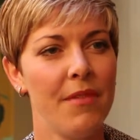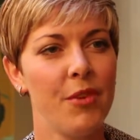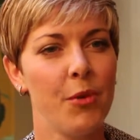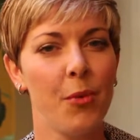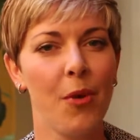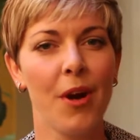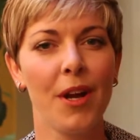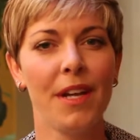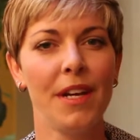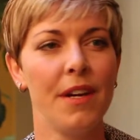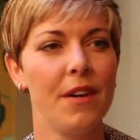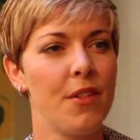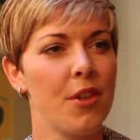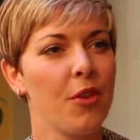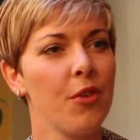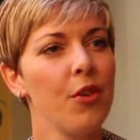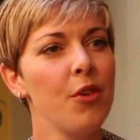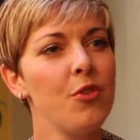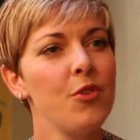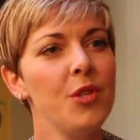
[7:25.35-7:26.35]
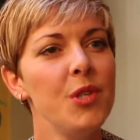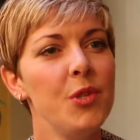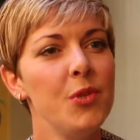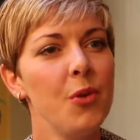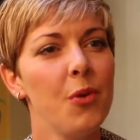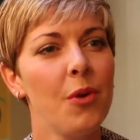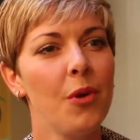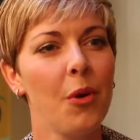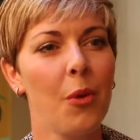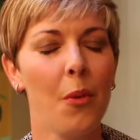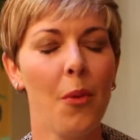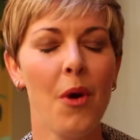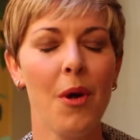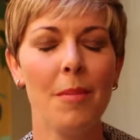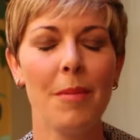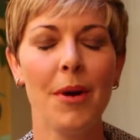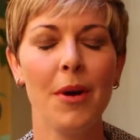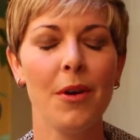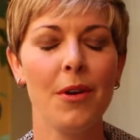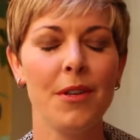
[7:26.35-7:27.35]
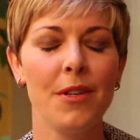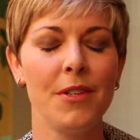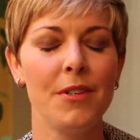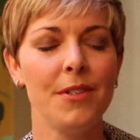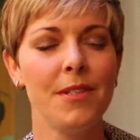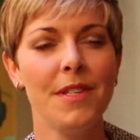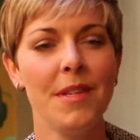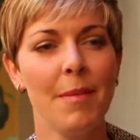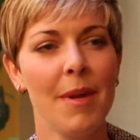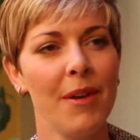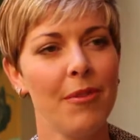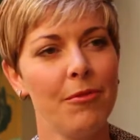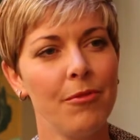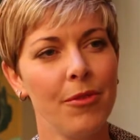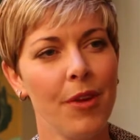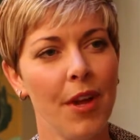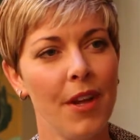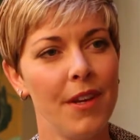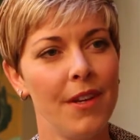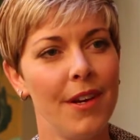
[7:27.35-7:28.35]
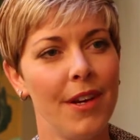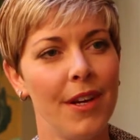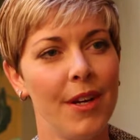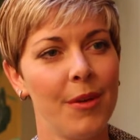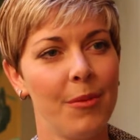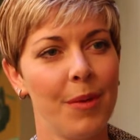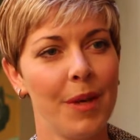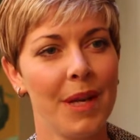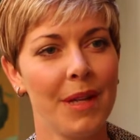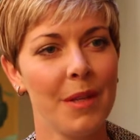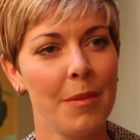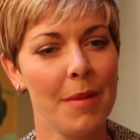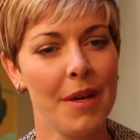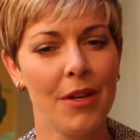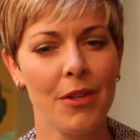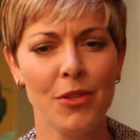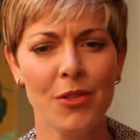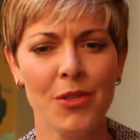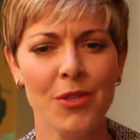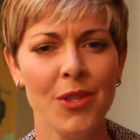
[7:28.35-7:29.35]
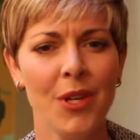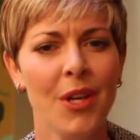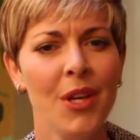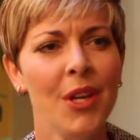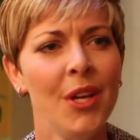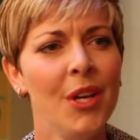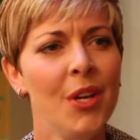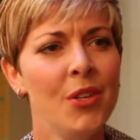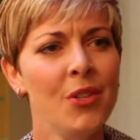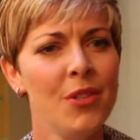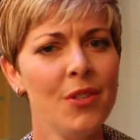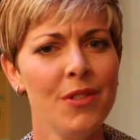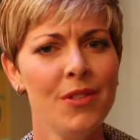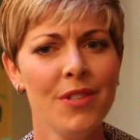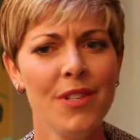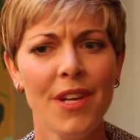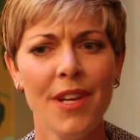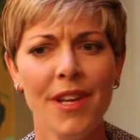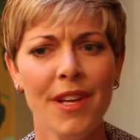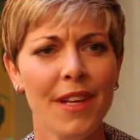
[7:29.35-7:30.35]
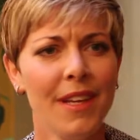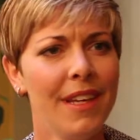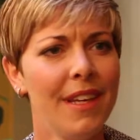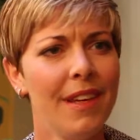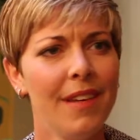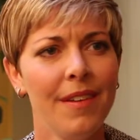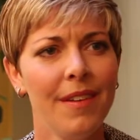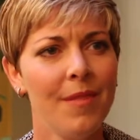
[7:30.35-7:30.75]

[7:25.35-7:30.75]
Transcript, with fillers: If you're walking into the grocery store or Walmart and you see them out front uh, ringing the bell, just, just uh,